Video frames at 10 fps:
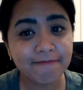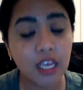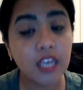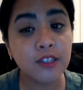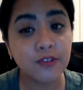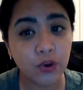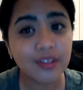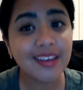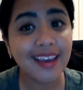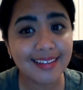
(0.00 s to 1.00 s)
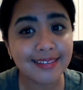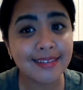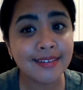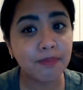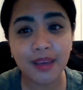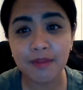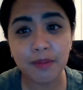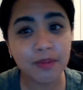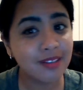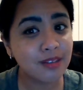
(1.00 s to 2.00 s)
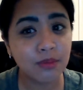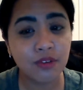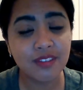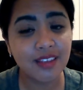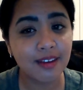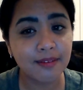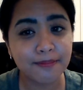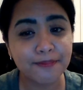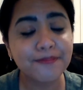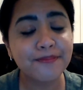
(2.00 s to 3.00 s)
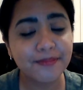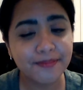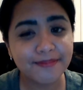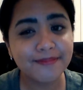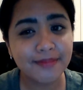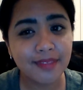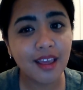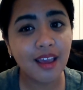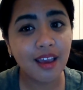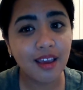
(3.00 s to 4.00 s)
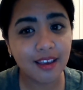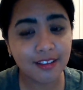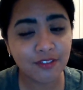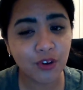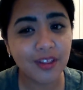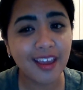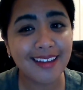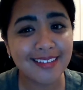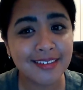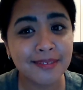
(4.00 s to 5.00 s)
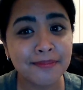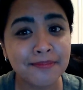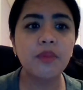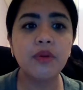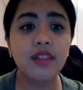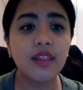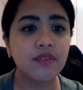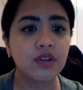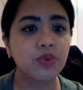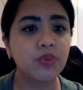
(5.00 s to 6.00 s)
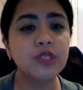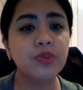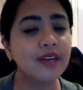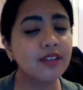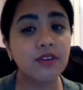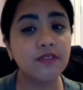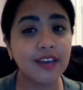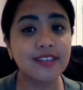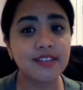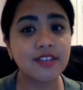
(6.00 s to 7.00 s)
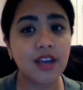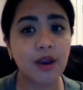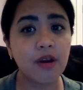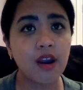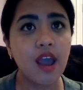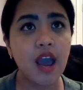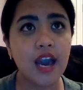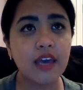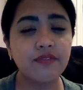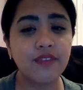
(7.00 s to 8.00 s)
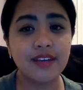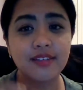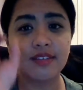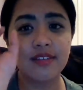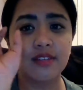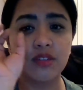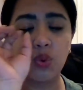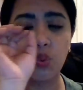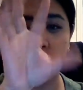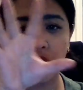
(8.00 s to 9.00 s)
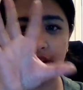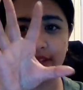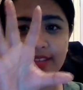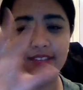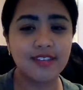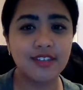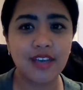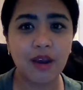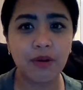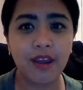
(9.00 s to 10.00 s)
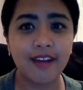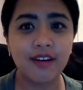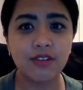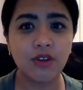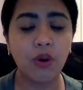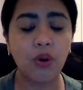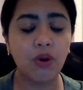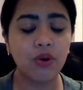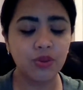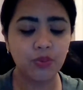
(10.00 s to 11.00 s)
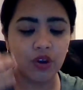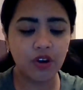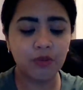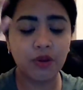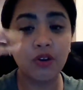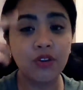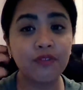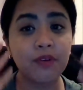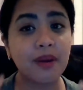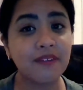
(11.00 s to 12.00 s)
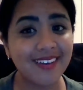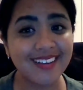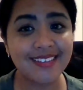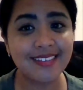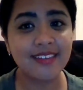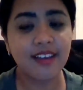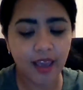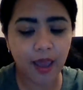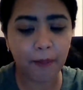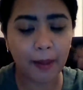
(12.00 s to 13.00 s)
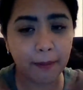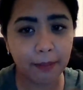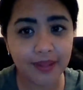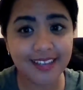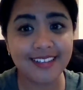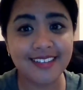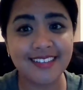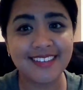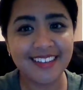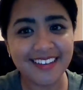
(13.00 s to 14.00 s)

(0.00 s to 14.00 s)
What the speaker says: Exfoliate. Baby butt smooth skin. Exfoliate. Number 11. Which way do you face in the shower? I face towards the shower head. So all the water will be all over my face and my bodice.